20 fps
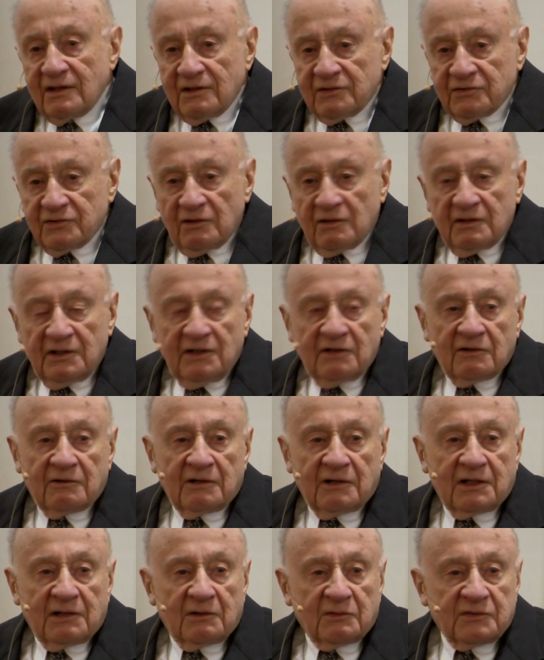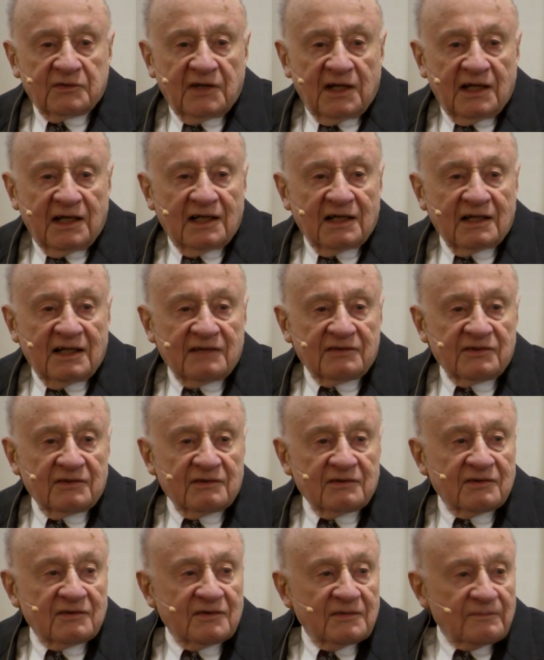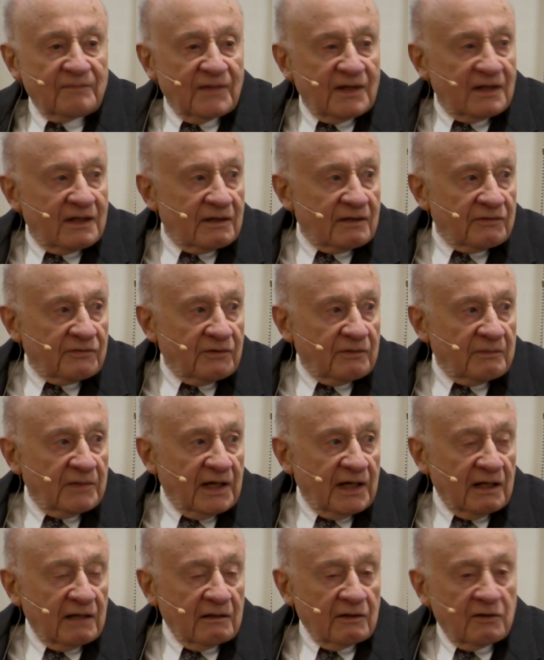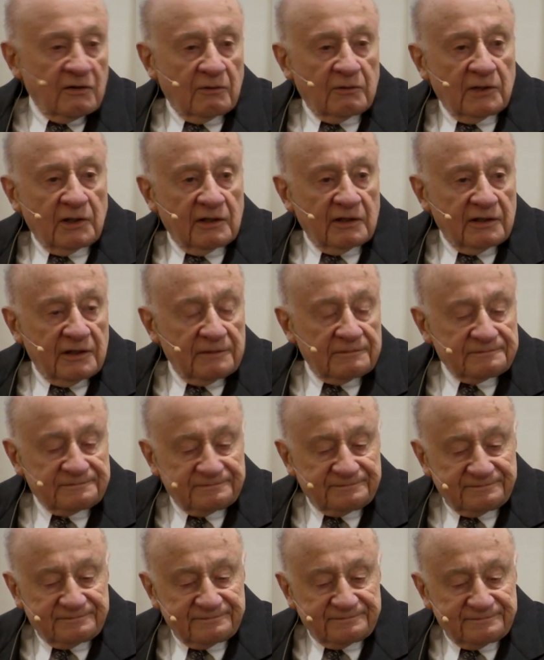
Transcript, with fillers: So Leo Greco was taking lessons from Al Girardi.